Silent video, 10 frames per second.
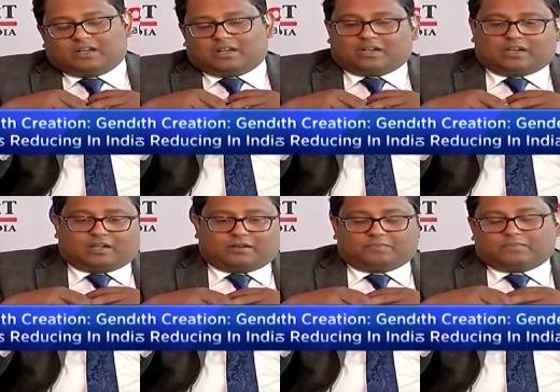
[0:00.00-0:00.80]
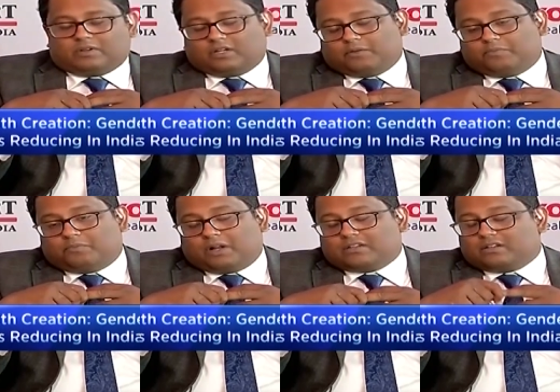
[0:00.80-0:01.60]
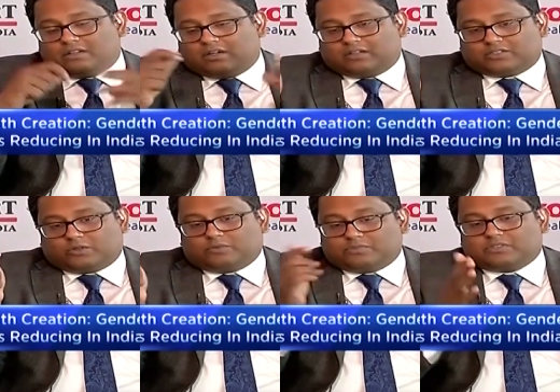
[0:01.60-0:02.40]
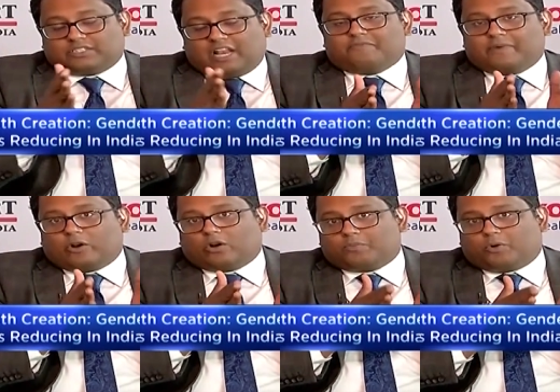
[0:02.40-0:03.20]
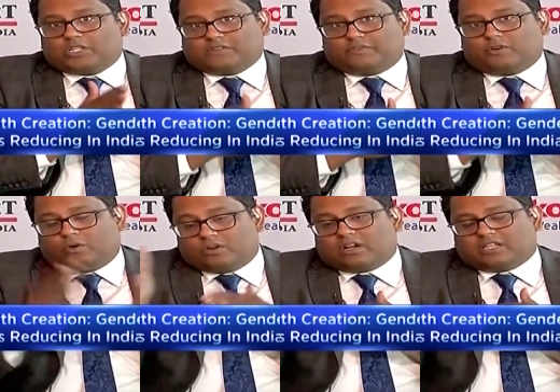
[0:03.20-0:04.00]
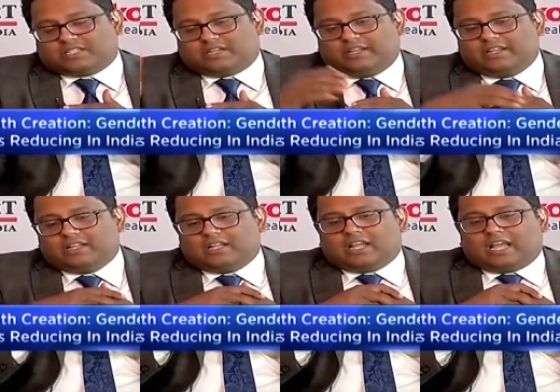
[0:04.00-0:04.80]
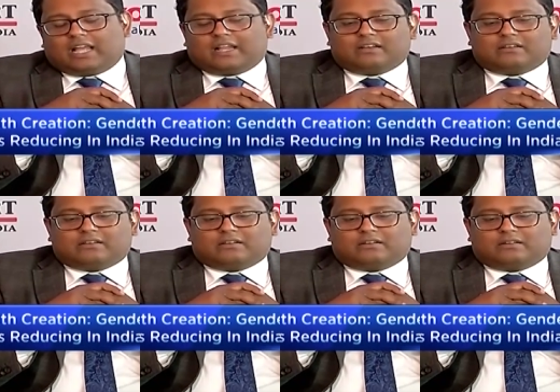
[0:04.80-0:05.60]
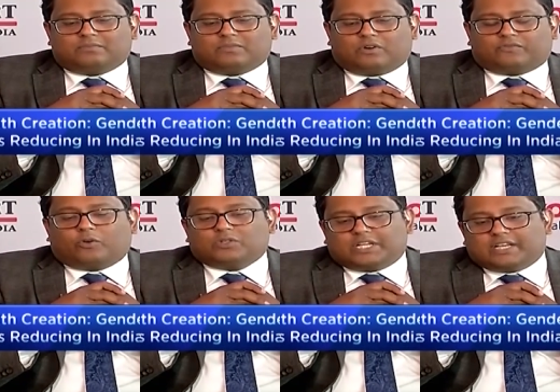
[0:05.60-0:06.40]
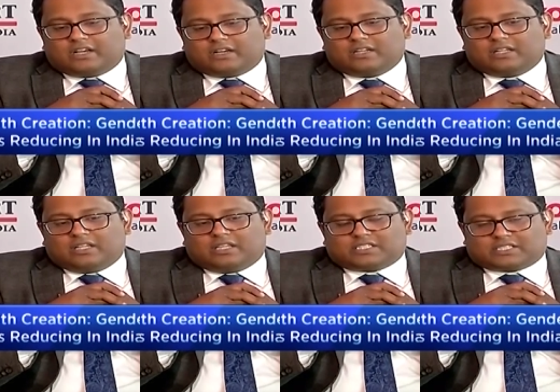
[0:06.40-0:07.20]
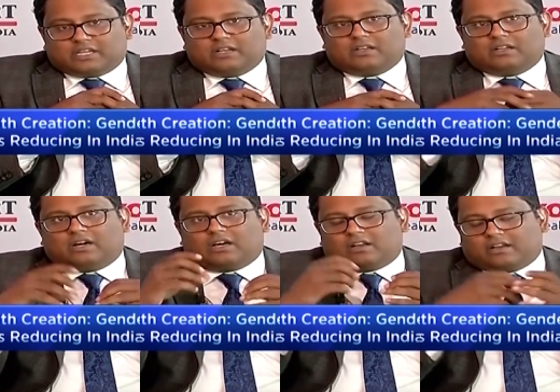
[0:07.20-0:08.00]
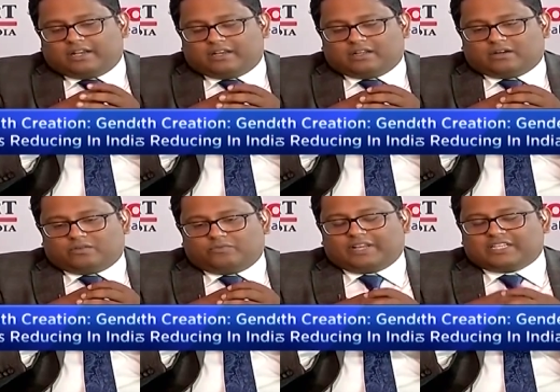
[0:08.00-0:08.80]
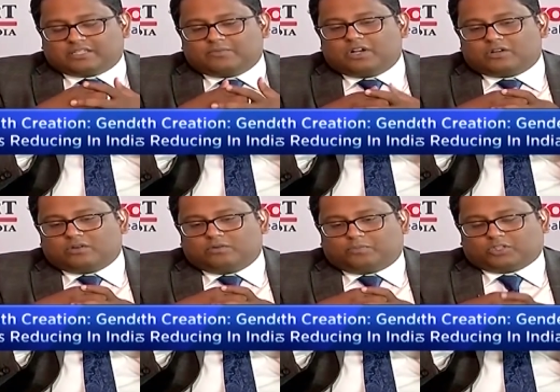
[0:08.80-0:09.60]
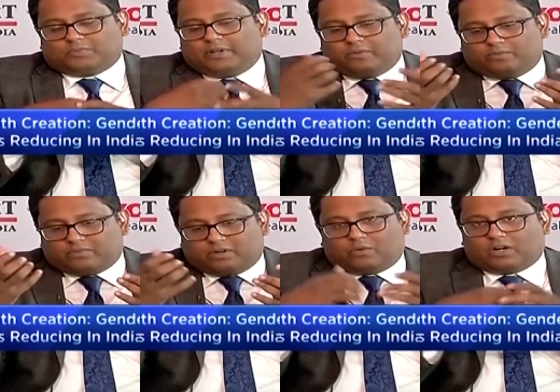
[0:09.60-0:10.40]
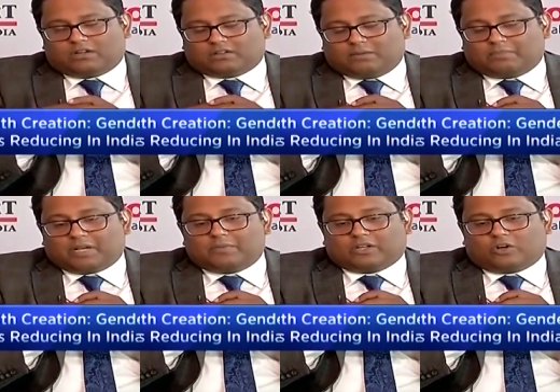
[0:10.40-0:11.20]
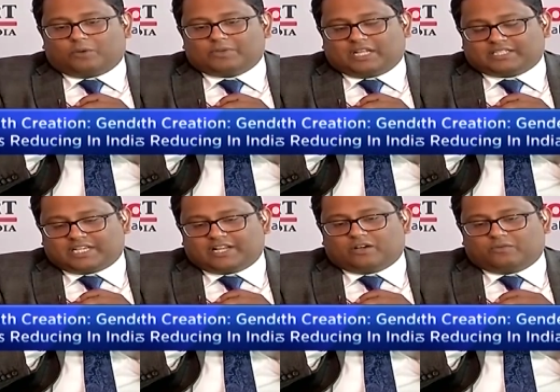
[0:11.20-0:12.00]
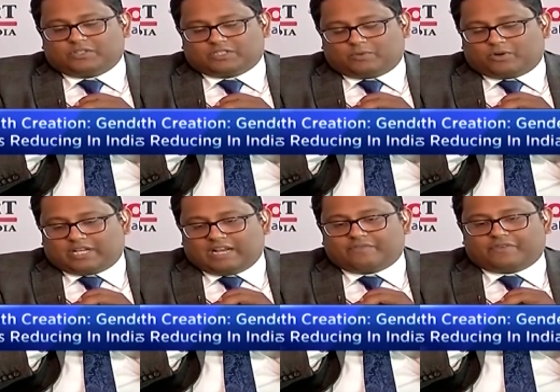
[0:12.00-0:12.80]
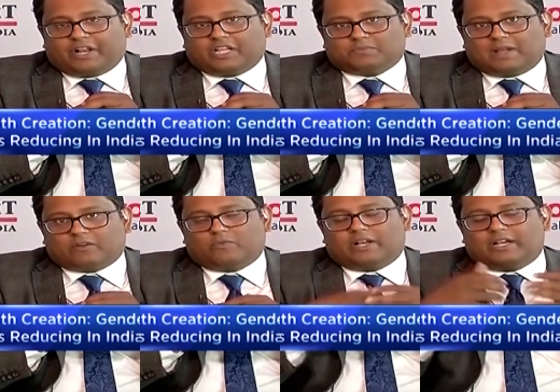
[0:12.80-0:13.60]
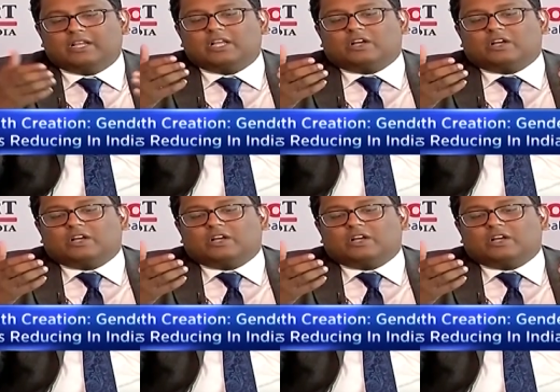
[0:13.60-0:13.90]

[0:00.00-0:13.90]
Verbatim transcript: So self-made entrepreneurs have grown drastically, and of course India still are in very similar to possibly one comparable economy like China, which is about 10-15 years back, wherein